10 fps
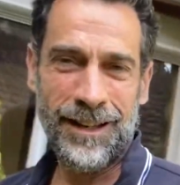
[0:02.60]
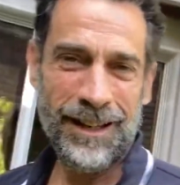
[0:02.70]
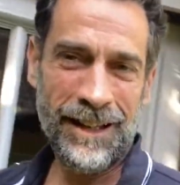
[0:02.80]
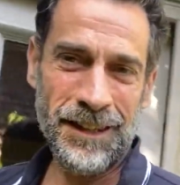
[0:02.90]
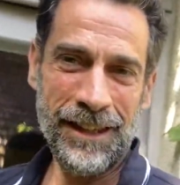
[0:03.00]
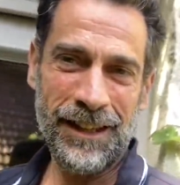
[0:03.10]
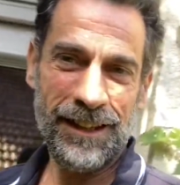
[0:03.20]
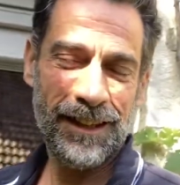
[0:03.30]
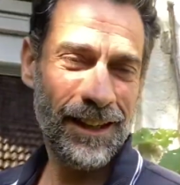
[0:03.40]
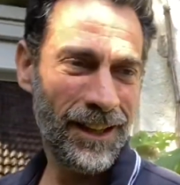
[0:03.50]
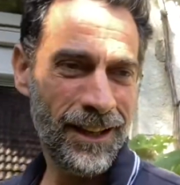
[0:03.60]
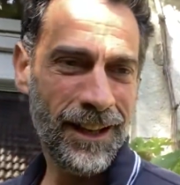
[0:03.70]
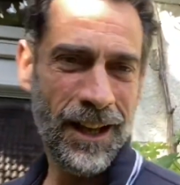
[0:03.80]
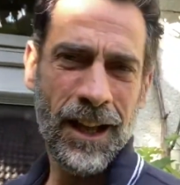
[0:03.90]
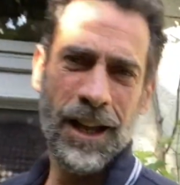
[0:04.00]
Hi there.
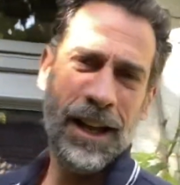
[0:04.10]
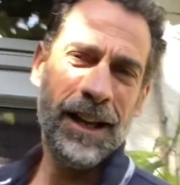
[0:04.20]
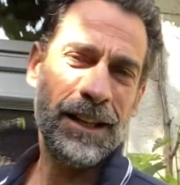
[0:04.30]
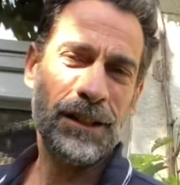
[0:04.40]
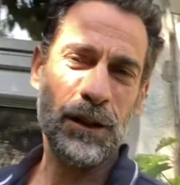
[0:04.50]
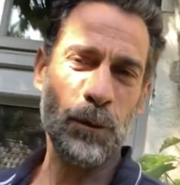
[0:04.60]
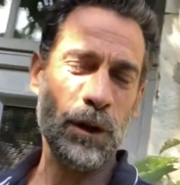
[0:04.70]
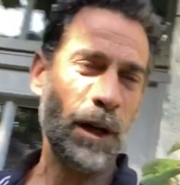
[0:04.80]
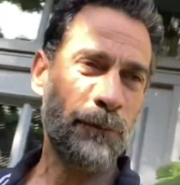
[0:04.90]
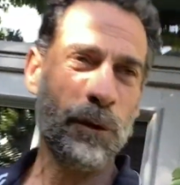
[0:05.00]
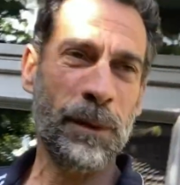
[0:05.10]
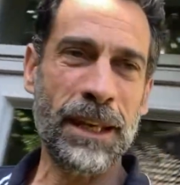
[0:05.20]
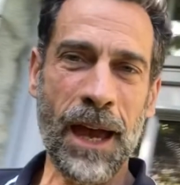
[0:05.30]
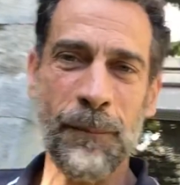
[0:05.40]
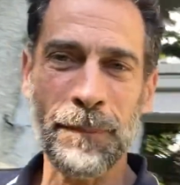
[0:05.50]
I just woke up from a
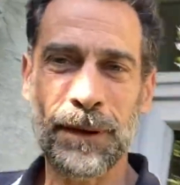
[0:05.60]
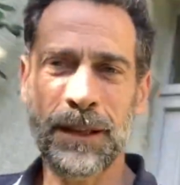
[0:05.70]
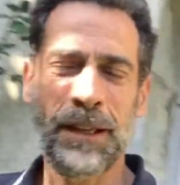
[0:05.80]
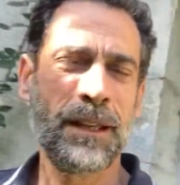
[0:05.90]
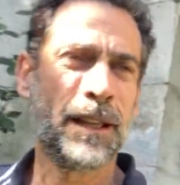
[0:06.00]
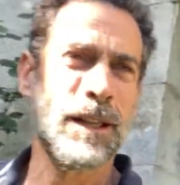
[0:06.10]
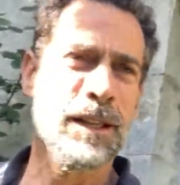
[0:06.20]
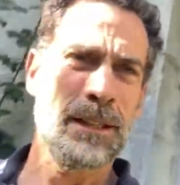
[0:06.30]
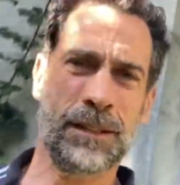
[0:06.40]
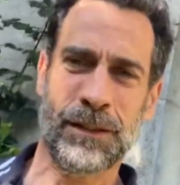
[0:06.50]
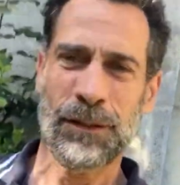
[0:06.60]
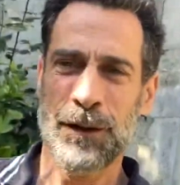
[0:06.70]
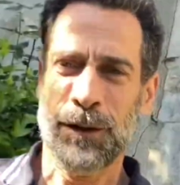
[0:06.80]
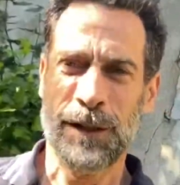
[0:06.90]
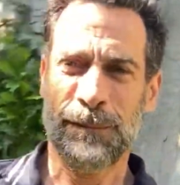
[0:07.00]
nap.
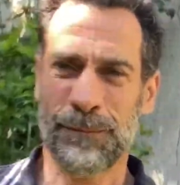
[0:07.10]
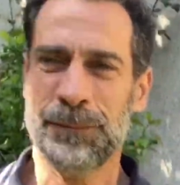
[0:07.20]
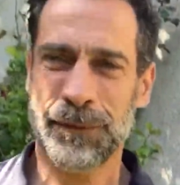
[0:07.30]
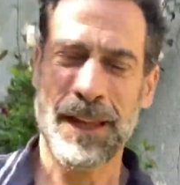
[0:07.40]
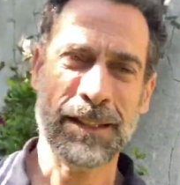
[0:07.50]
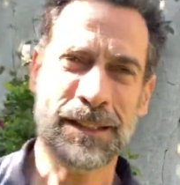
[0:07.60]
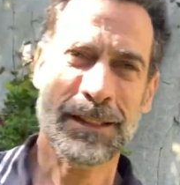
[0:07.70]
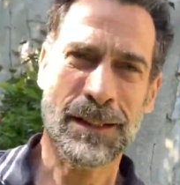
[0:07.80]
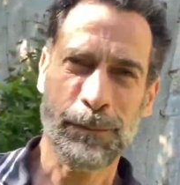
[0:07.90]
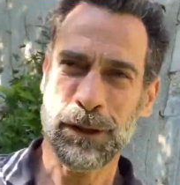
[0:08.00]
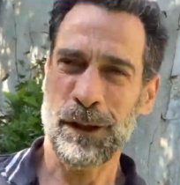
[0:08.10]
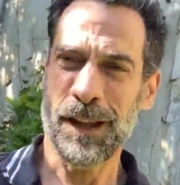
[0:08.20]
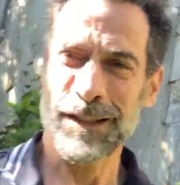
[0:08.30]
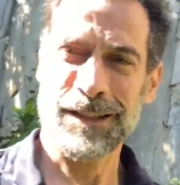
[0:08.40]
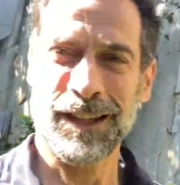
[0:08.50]
So I didn't sleep a lot
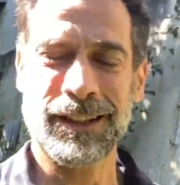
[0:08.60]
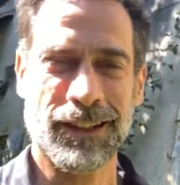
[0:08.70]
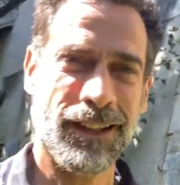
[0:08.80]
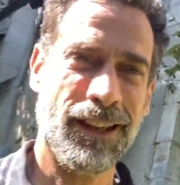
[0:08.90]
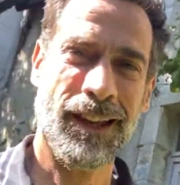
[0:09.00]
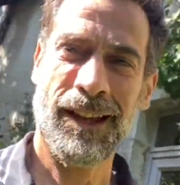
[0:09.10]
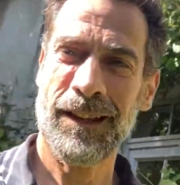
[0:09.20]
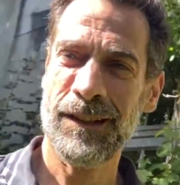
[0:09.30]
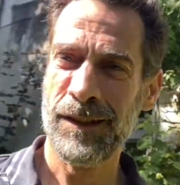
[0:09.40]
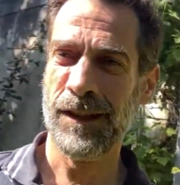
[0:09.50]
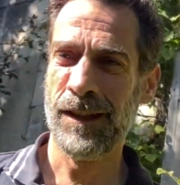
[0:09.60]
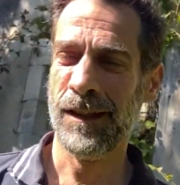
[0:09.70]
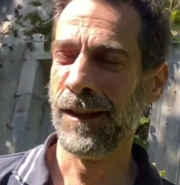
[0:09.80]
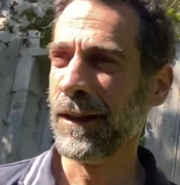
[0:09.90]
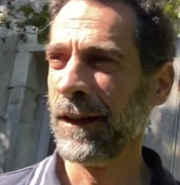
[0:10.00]
last night, and
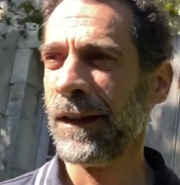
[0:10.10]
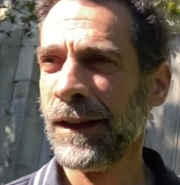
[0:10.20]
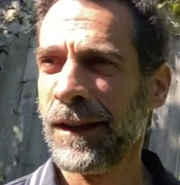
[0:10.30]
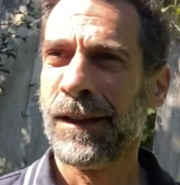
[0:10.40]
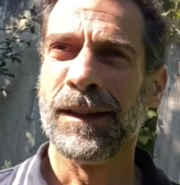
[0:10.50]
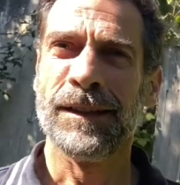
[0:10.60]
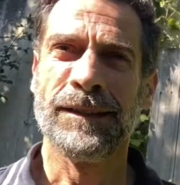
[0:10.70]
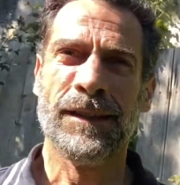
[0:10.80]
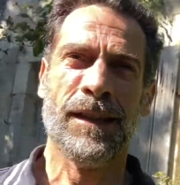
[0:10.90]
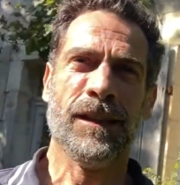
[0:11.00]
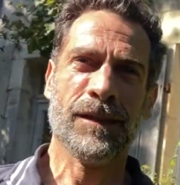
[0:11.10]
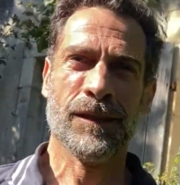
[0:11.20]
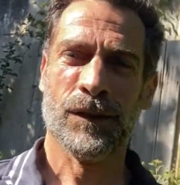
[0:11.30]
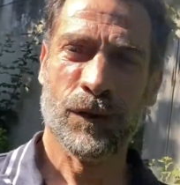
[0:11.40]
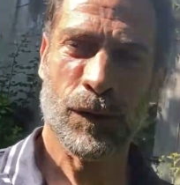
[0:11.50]
yes,
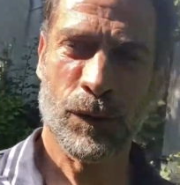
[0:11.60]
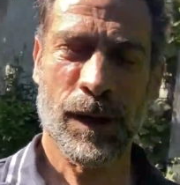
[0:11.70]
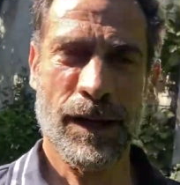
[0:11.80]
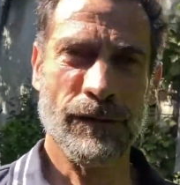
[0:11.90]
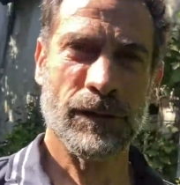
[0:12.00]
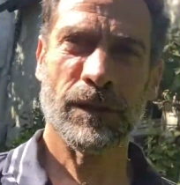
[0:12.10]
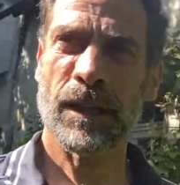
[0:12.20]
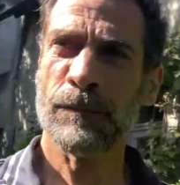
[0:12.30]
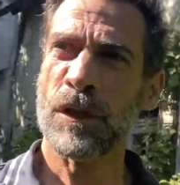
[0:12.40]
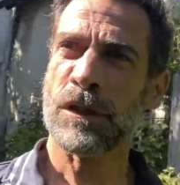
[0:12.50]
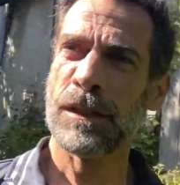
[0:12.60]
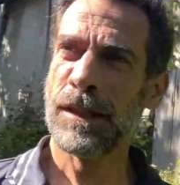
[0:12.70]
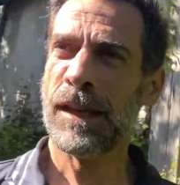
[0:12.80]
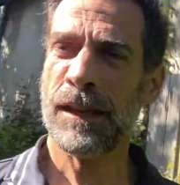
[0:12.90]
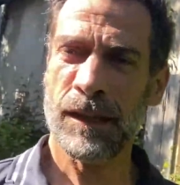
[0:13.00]
so I haven't done much
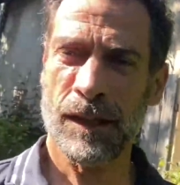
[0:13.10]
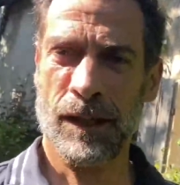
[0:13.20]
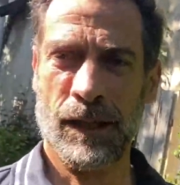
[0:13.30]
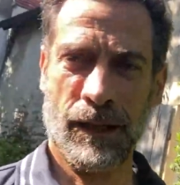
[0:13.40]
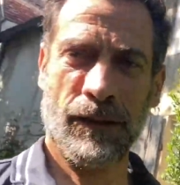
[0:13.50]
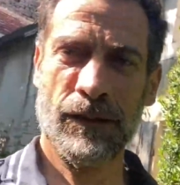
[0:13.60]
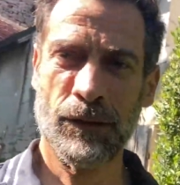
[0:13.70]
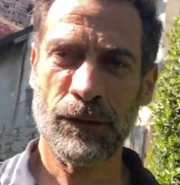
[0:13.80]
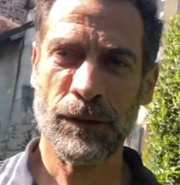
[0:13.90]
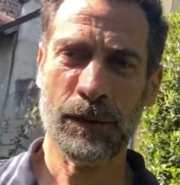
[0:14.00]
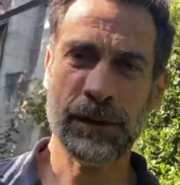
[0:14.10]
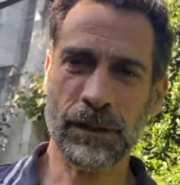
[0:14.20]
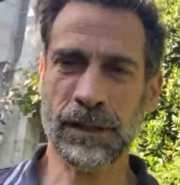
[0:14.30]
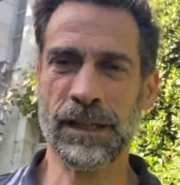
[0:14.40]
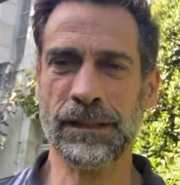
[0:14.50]
today. I thought it was a
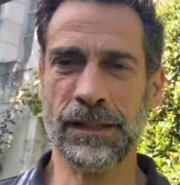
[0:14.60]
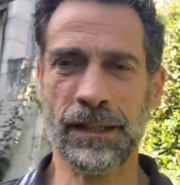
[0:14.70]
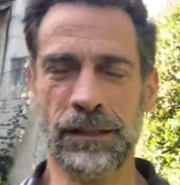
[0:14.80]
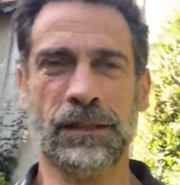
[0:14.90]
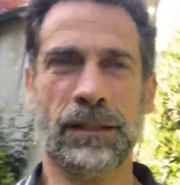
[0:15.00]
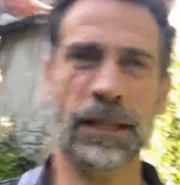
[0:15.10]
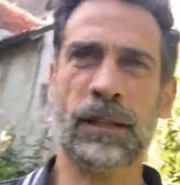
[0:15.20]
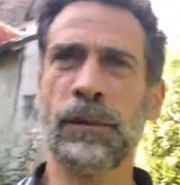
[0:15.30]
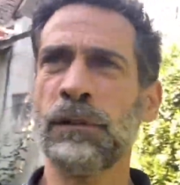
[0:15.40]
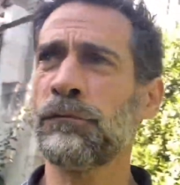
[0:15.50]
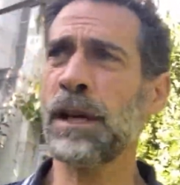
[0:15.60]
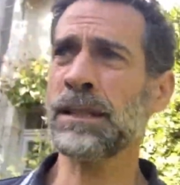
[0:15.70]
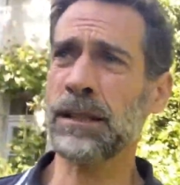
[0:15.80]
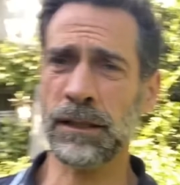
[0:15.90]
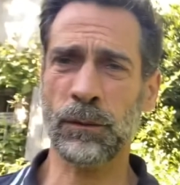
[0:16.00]
nice day to take a bit of
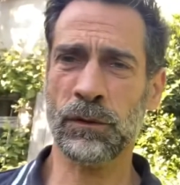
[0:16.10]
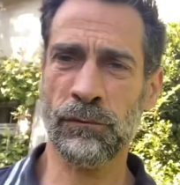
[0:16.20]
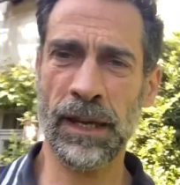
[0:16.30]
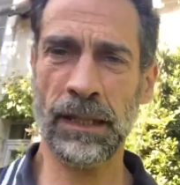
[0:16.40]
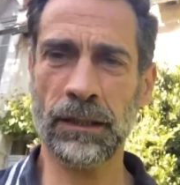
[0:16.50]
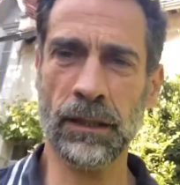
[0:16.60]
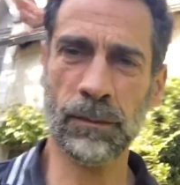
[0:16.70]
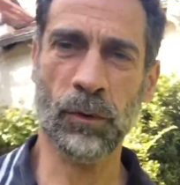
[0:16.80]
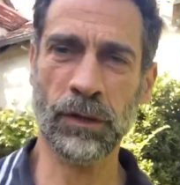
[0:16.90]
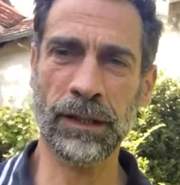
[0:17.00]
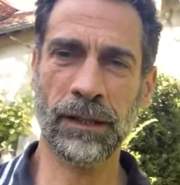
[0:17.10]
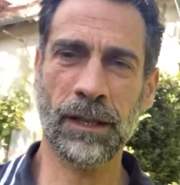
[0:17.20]
rest because it was raining this morning.